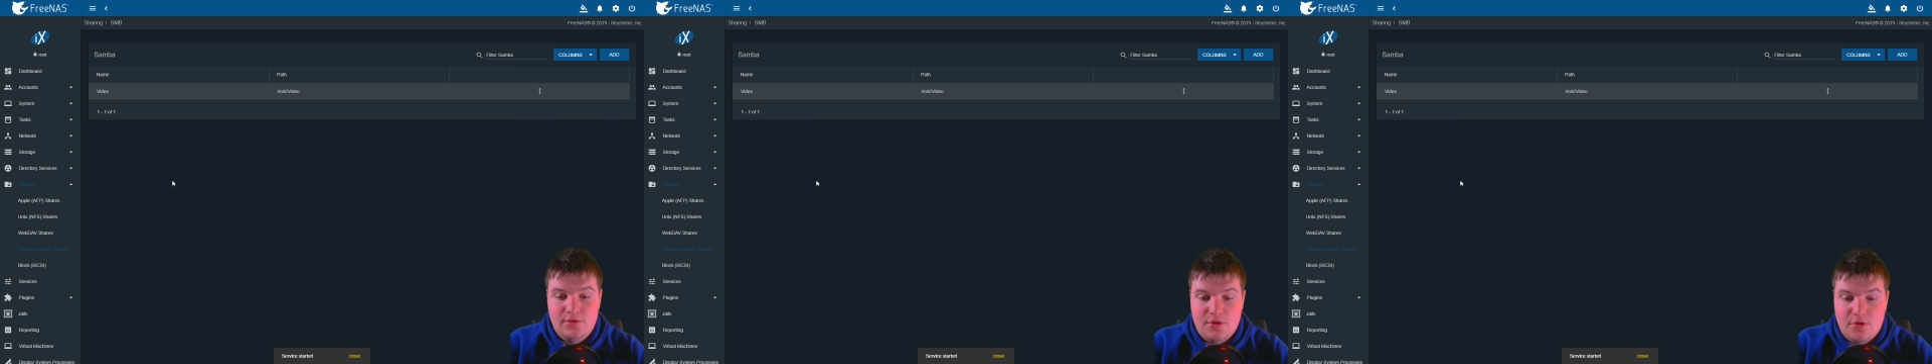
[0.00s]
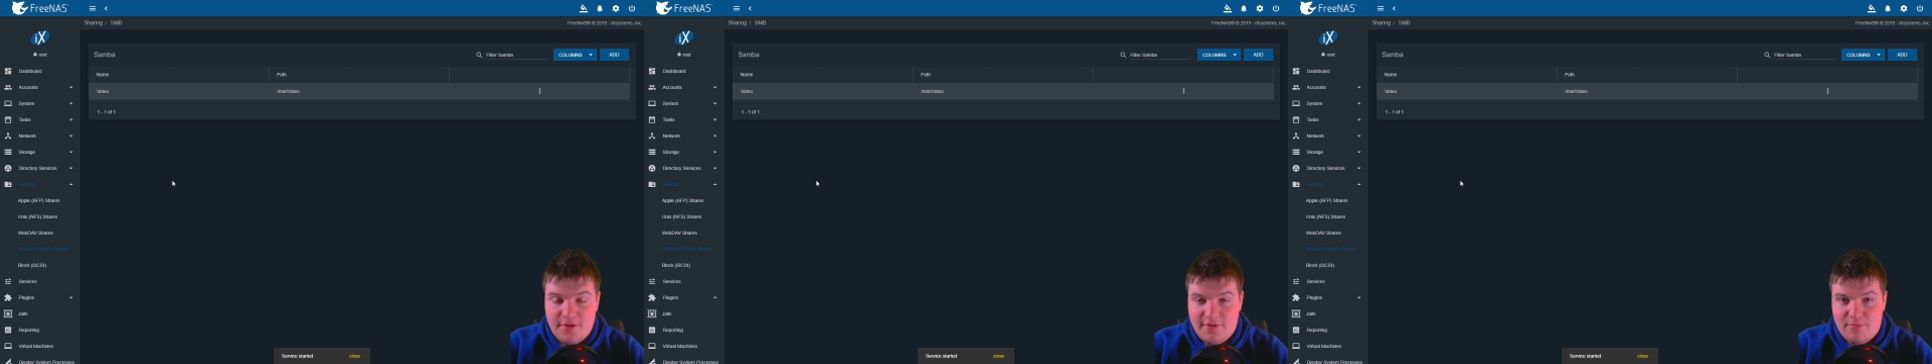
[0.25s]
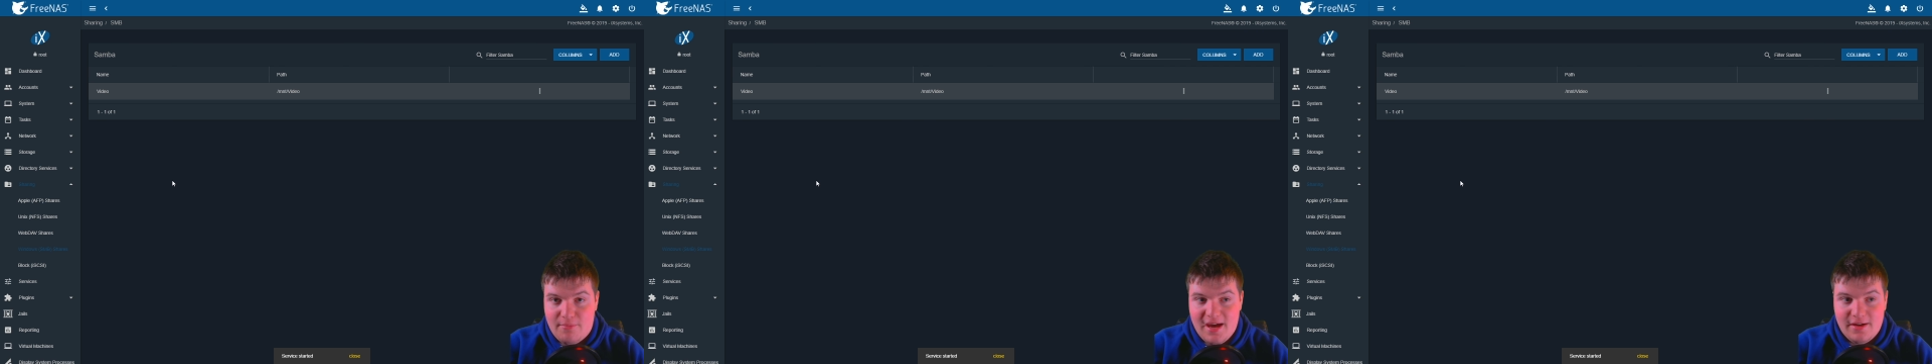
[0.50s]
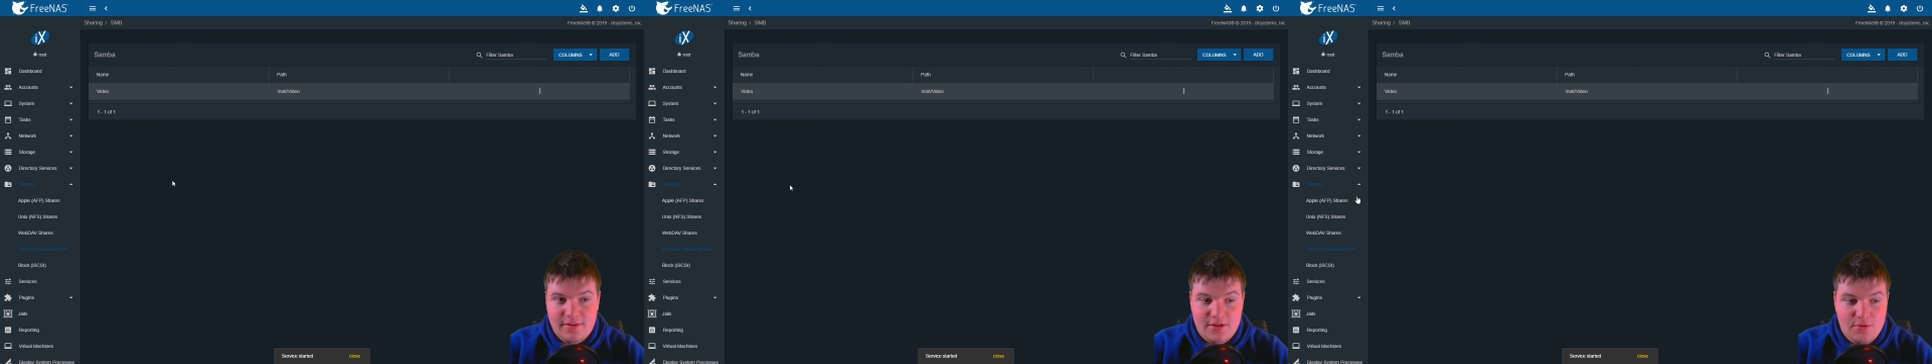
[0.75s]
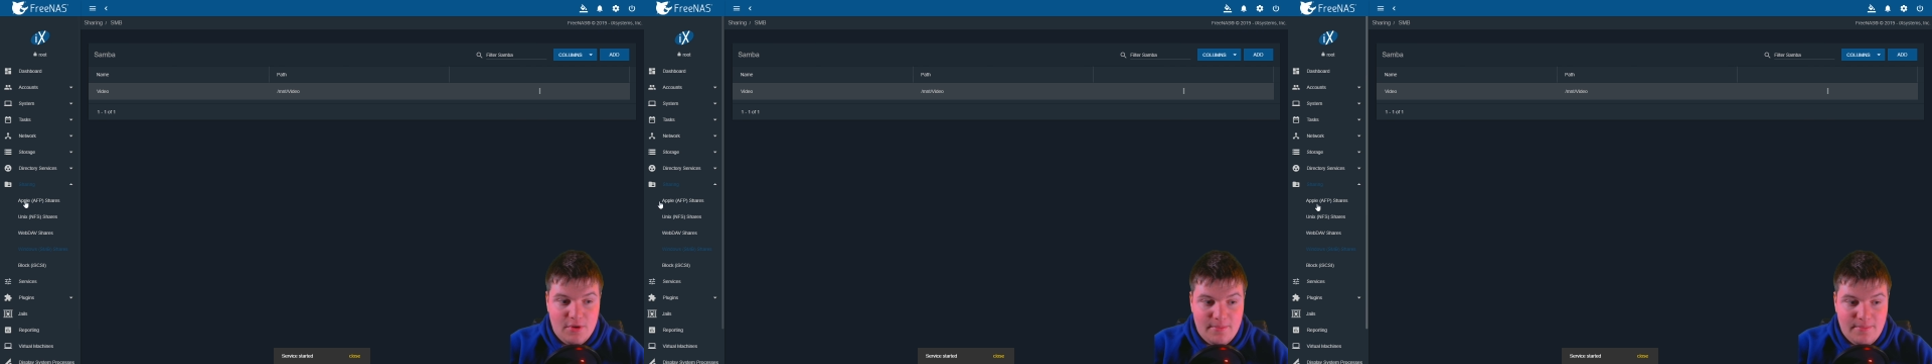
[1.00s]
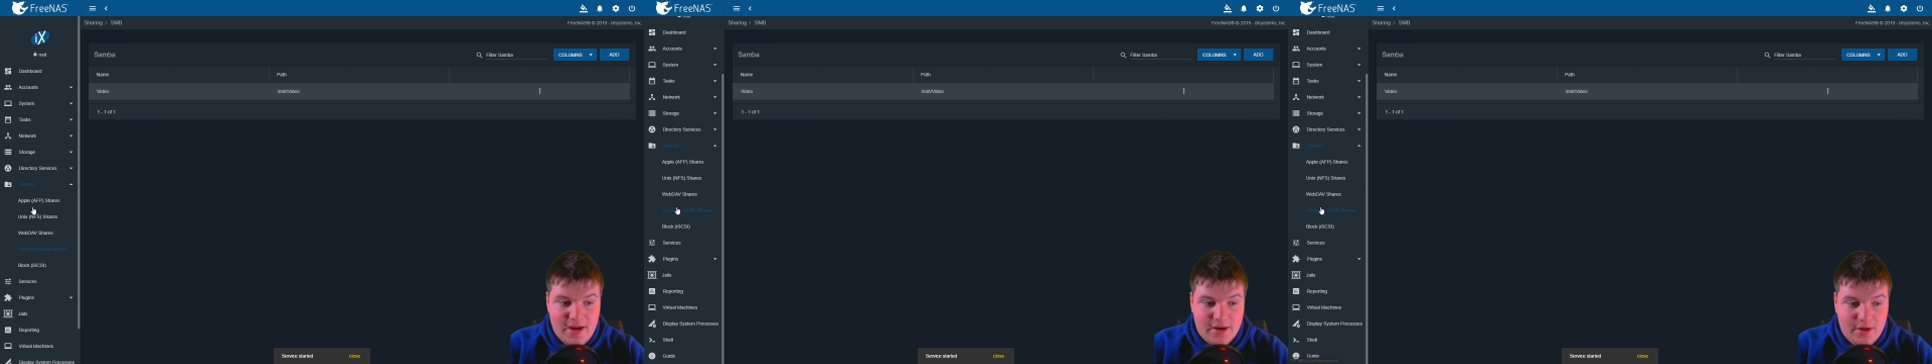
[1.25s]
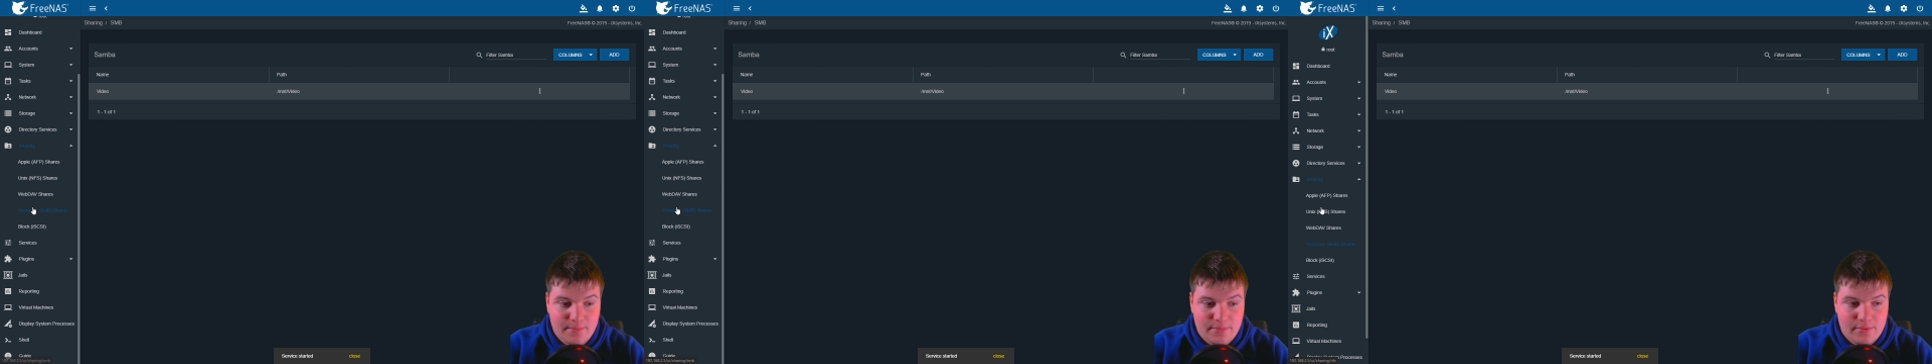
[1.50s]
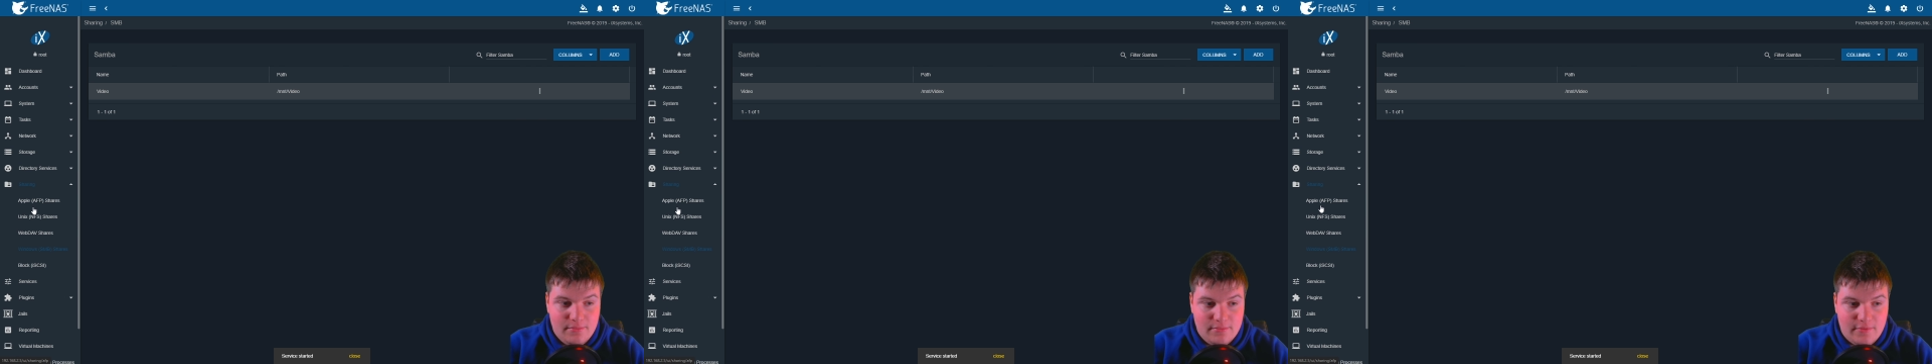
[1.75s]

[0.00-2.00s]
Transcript: So if you have a Mac that you want to back up,